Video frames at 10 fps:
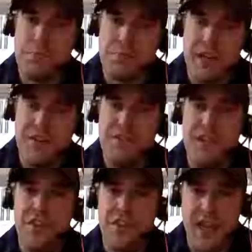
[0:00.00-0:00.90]
briefly
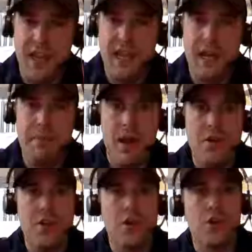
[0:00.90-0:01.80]
thinking
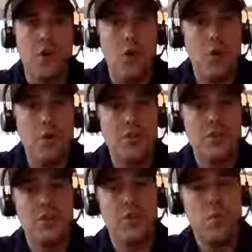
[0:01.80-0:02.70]
about your
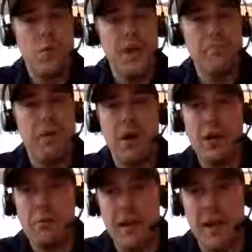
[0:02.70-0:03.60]
goals with
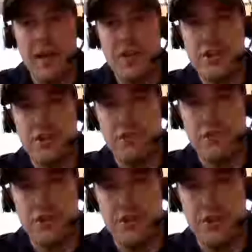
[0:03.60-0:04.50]
Parkbench for
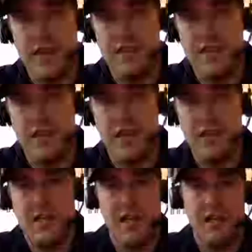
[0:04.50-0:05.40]

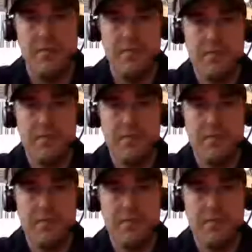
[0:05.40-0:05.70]
2019.